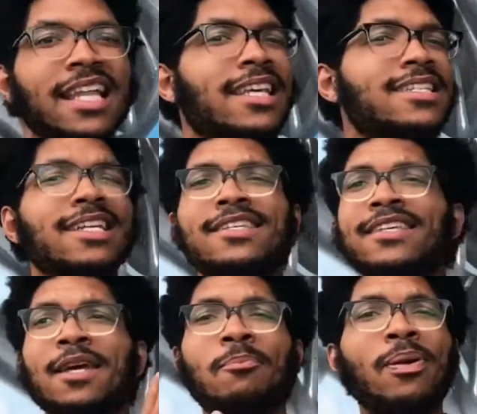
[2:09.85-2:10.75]
listening
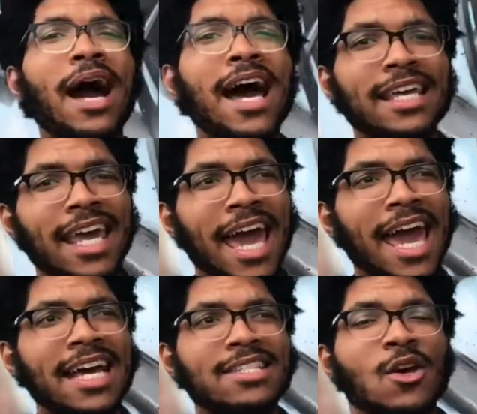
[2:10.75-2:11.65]
to your
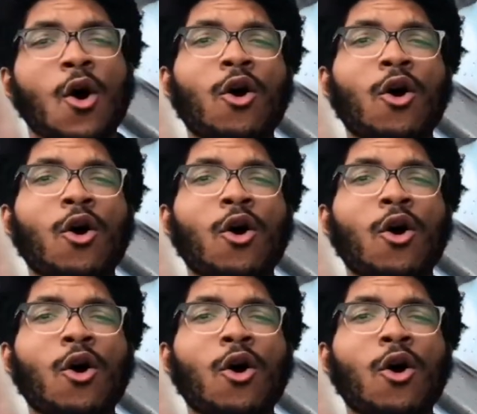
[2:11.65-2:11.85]
podcast,